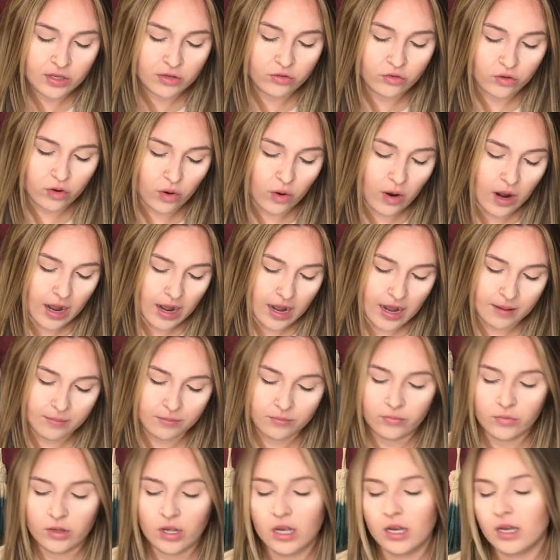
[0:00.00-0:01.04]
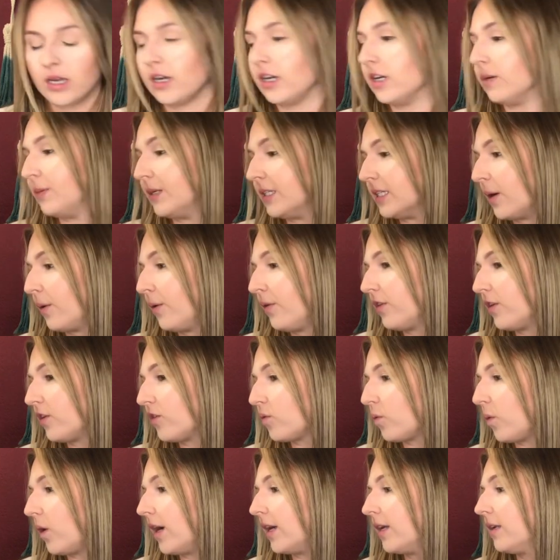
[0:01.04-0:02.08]
So I'm gonna be done with
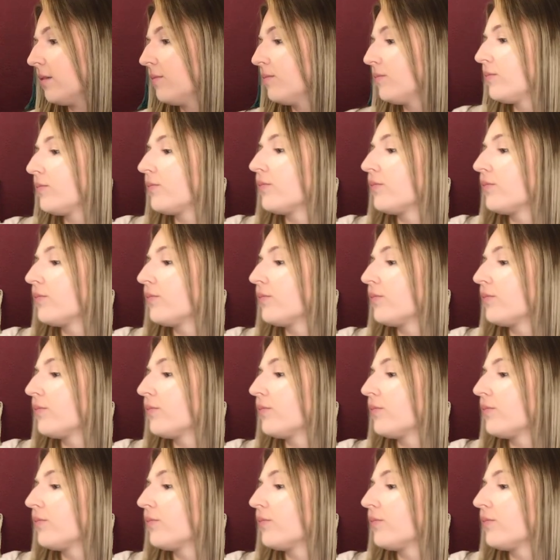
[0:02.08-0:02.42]
this one.